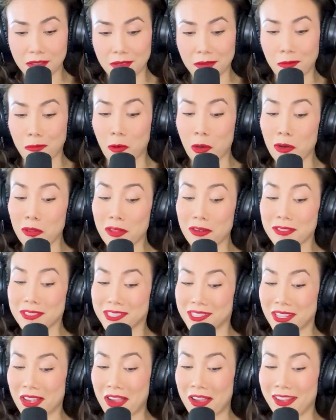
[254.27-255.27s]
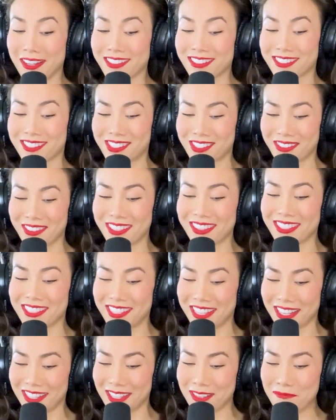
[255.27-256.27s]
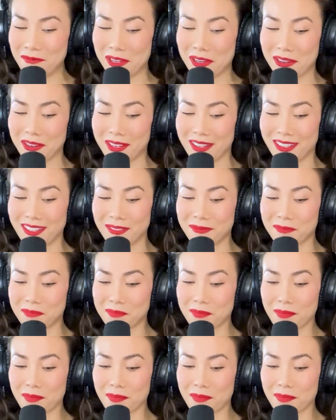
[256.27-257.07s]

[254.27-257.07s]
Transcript: Yeah, sure. Were there signs during the dating period